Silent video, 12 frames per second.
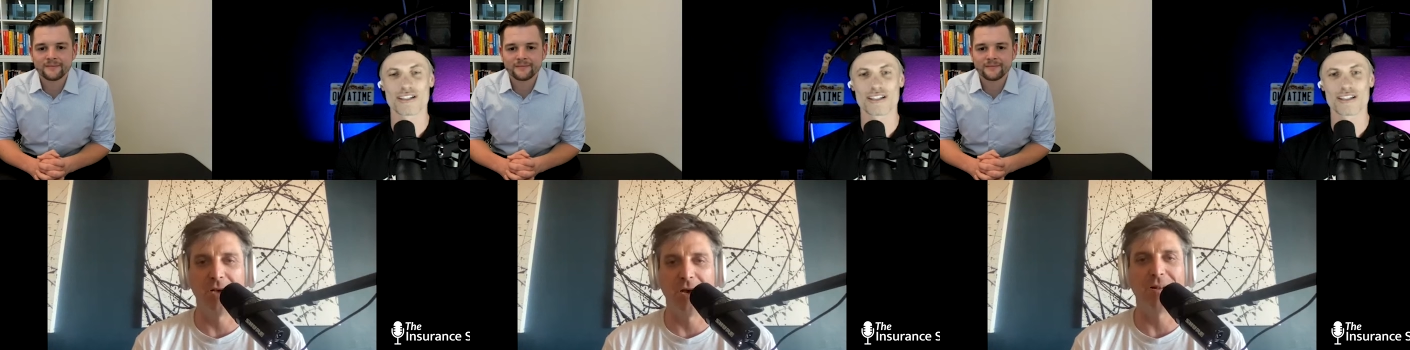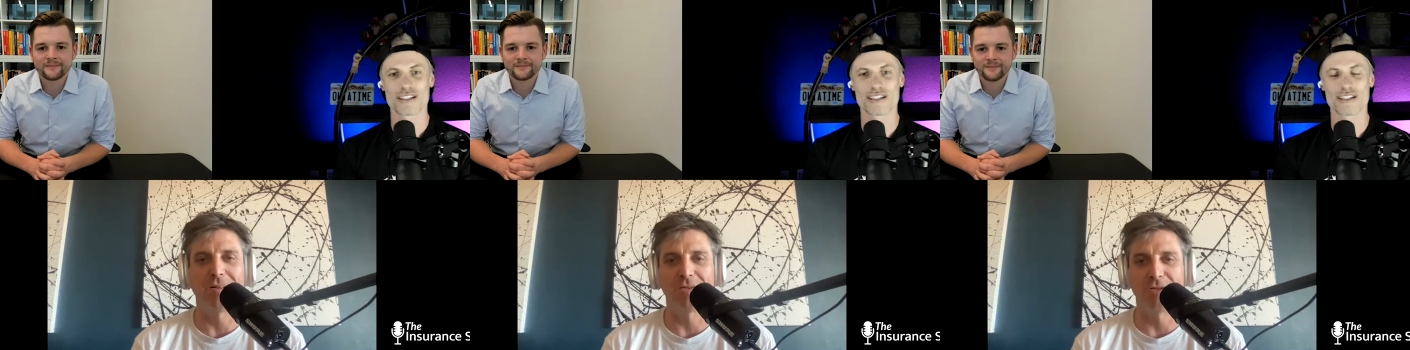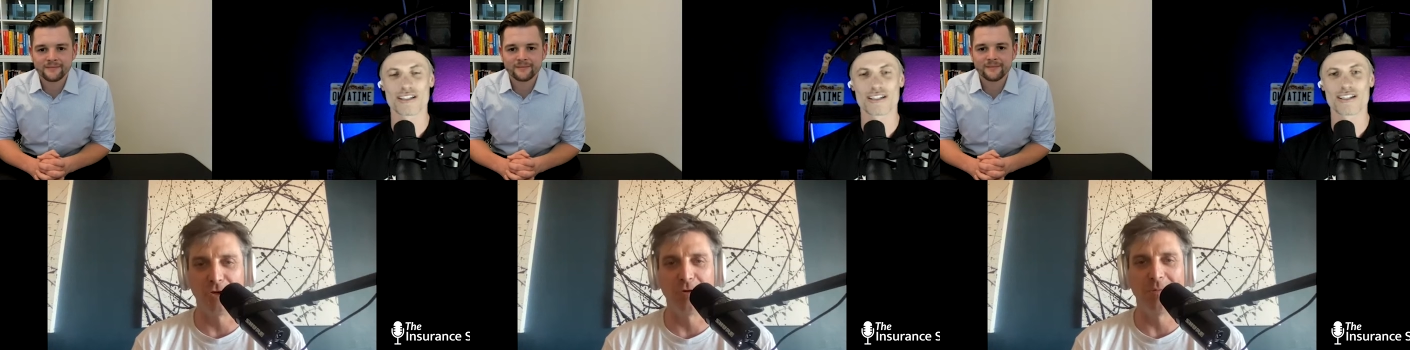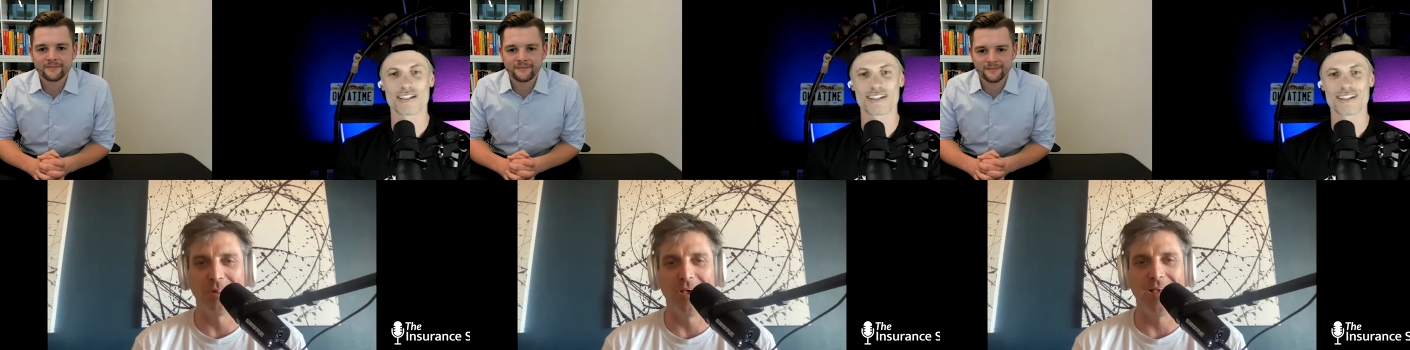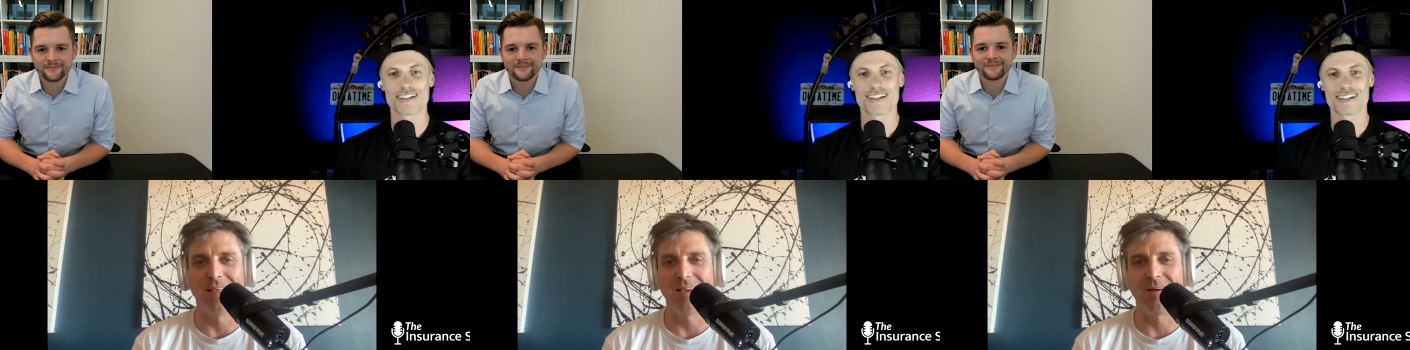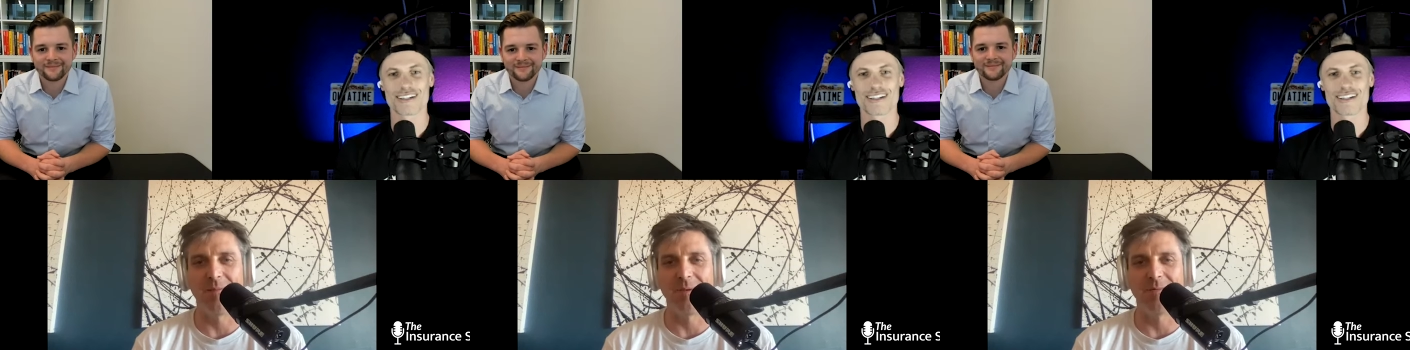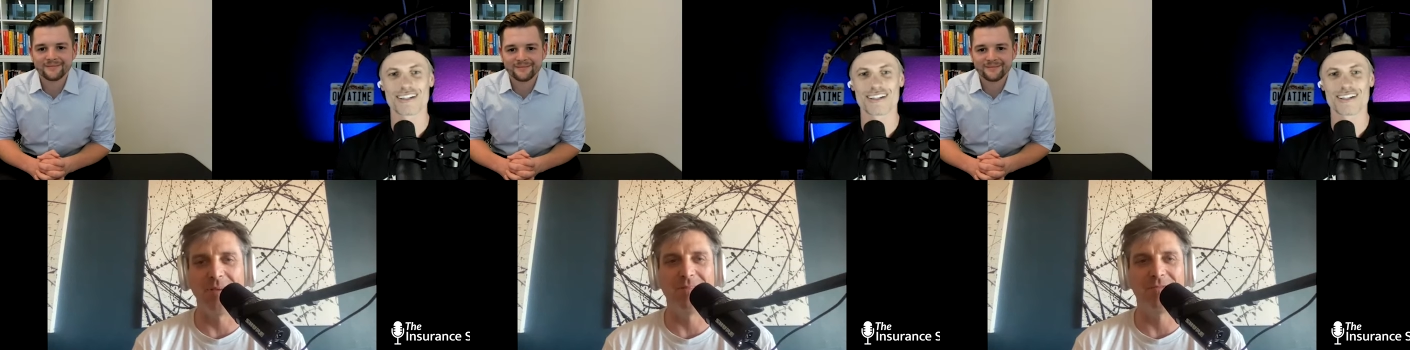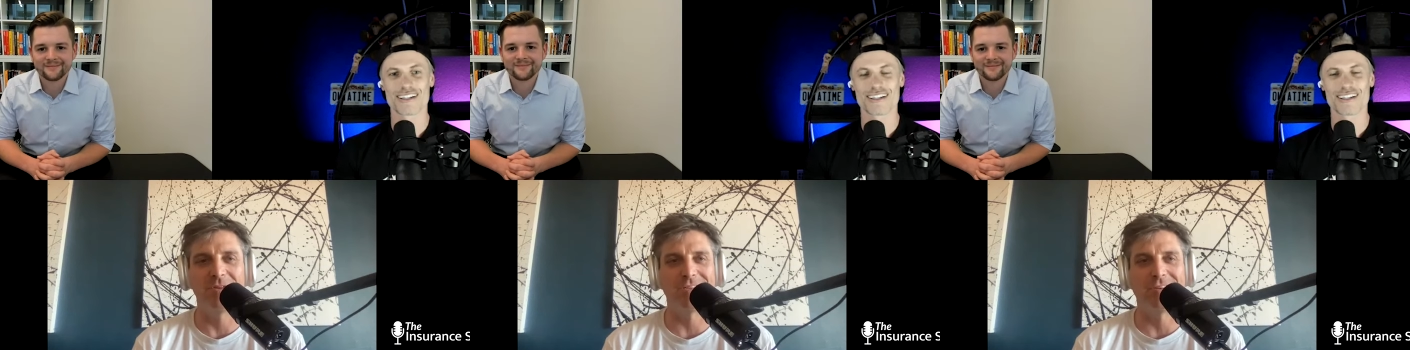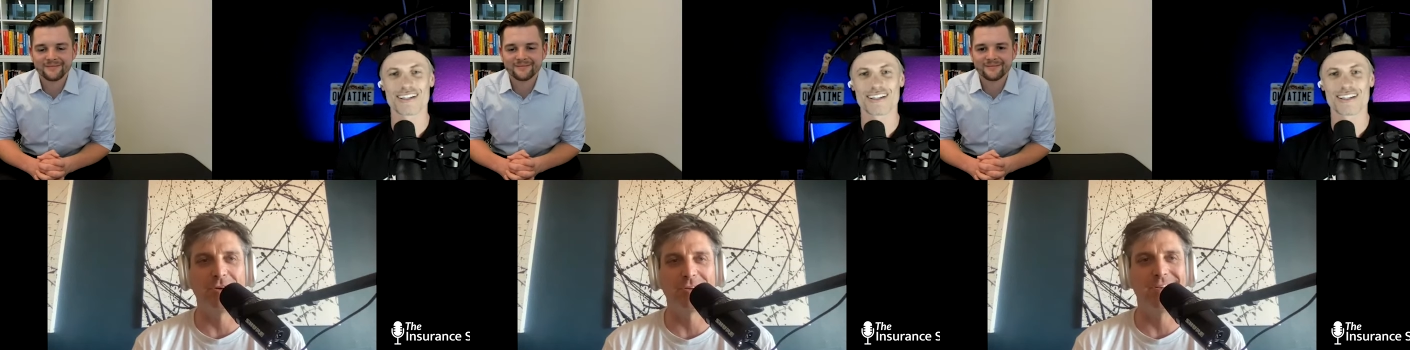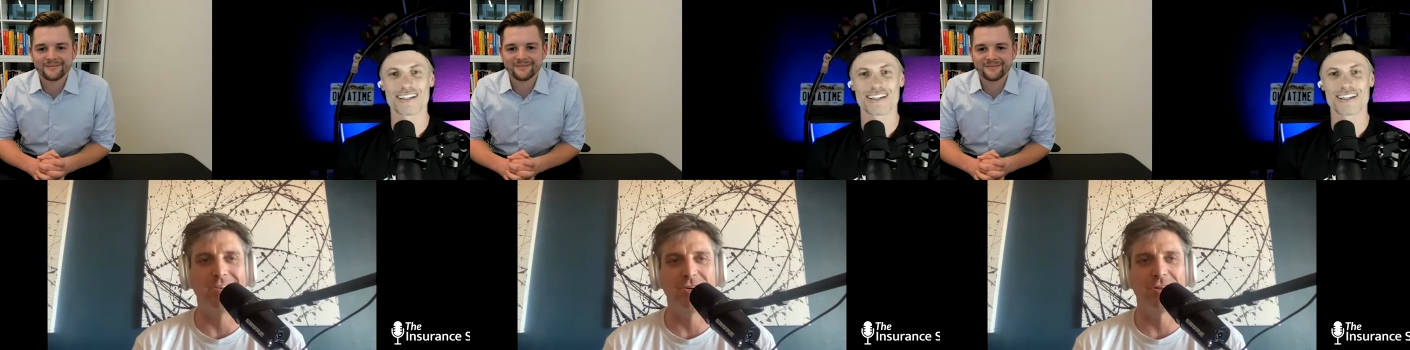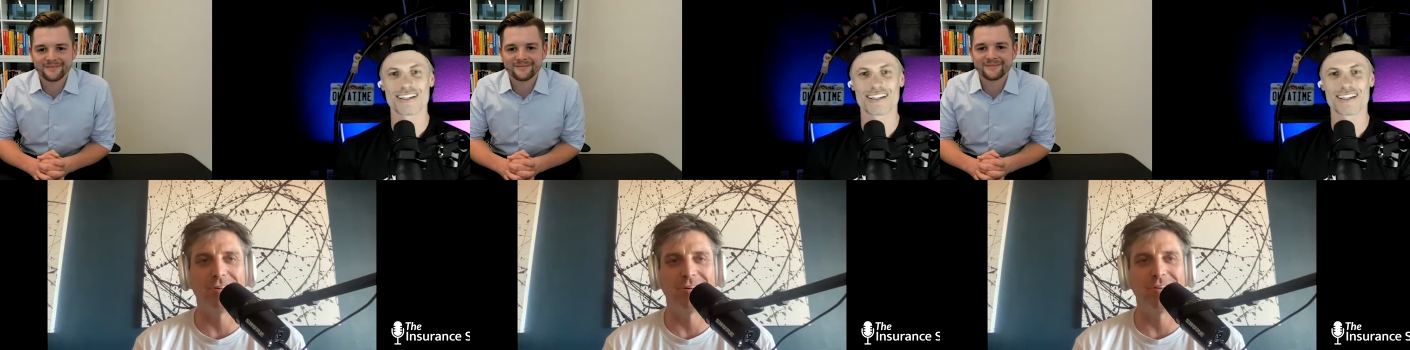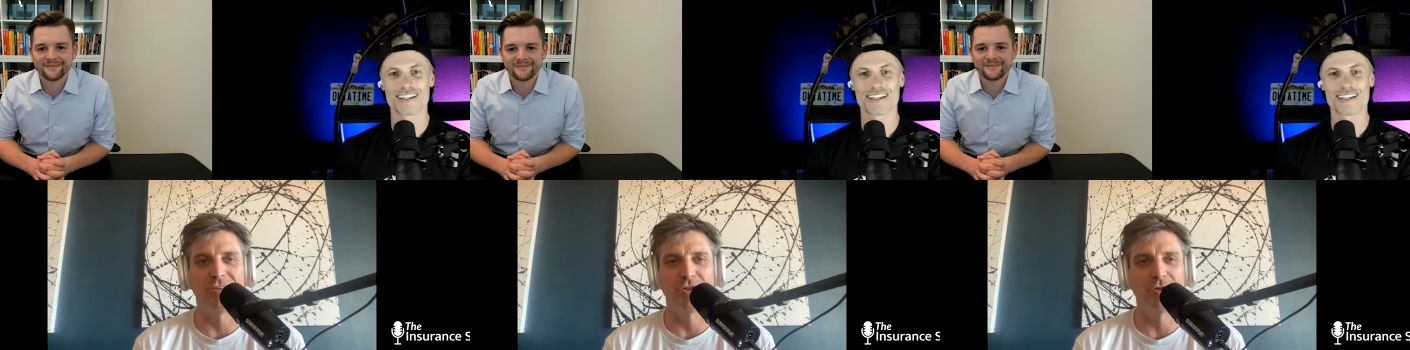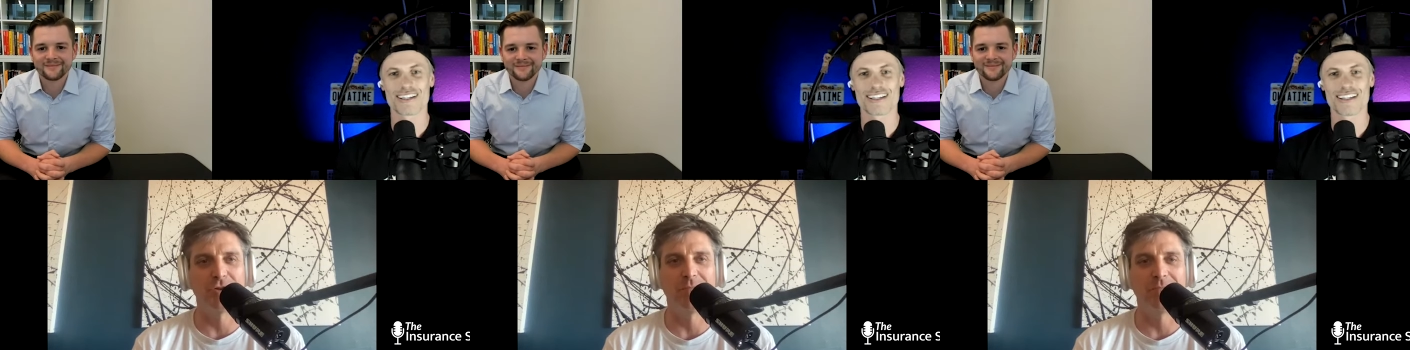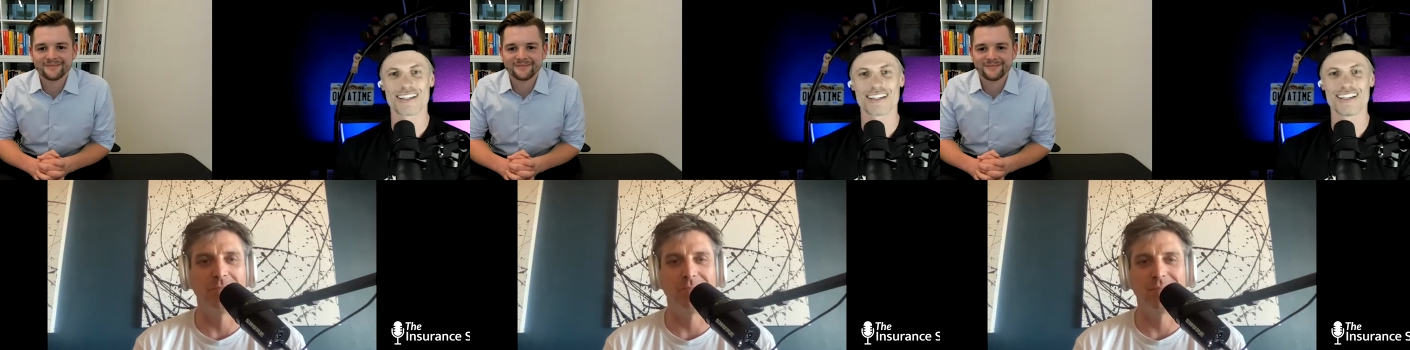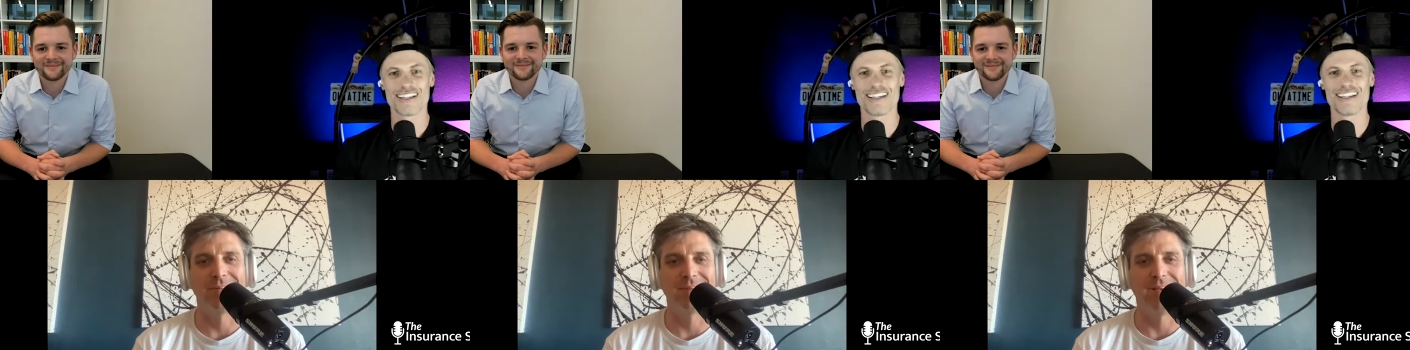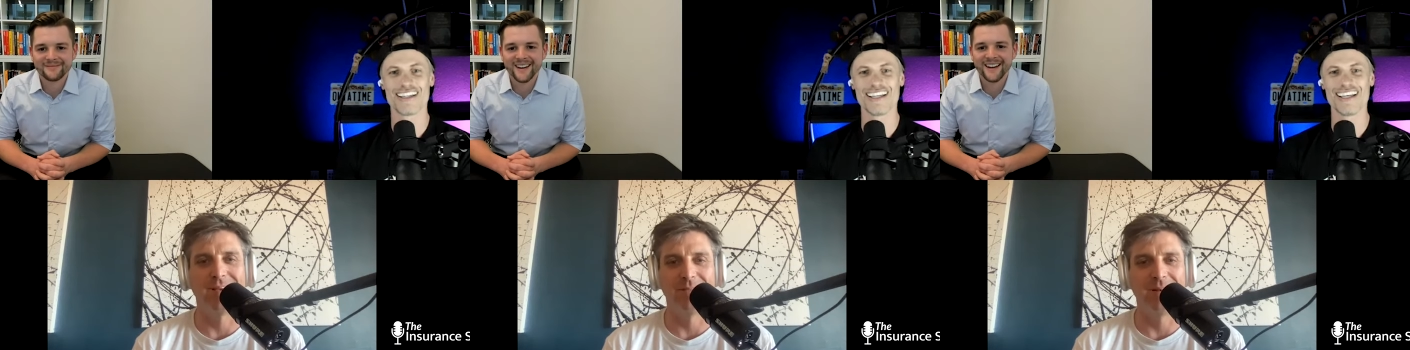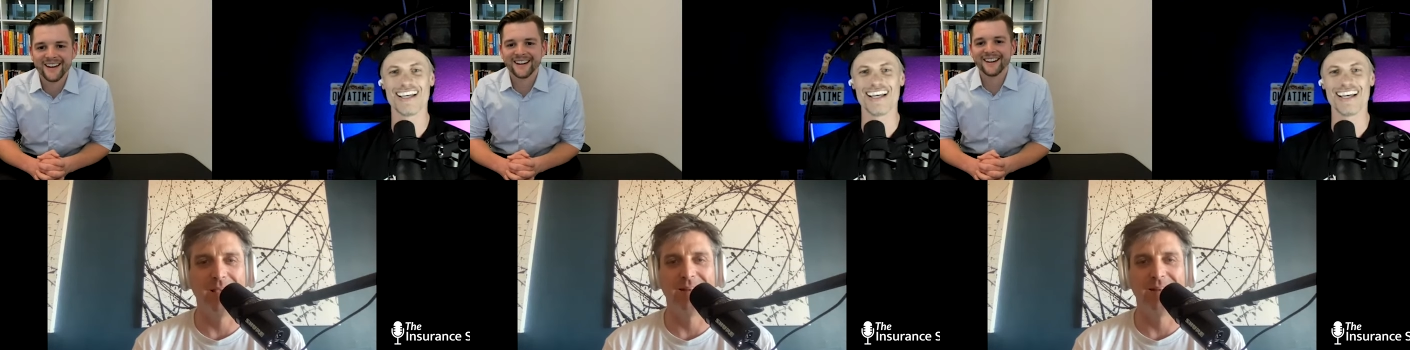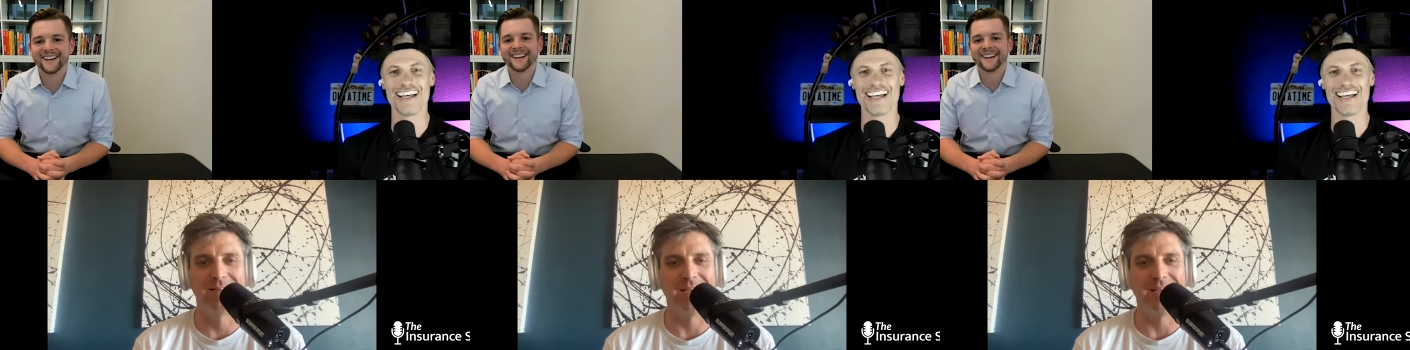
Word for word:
Speaker 1: talking on zoom a lot like i mean we have just looked at each other on zoom i mean and it's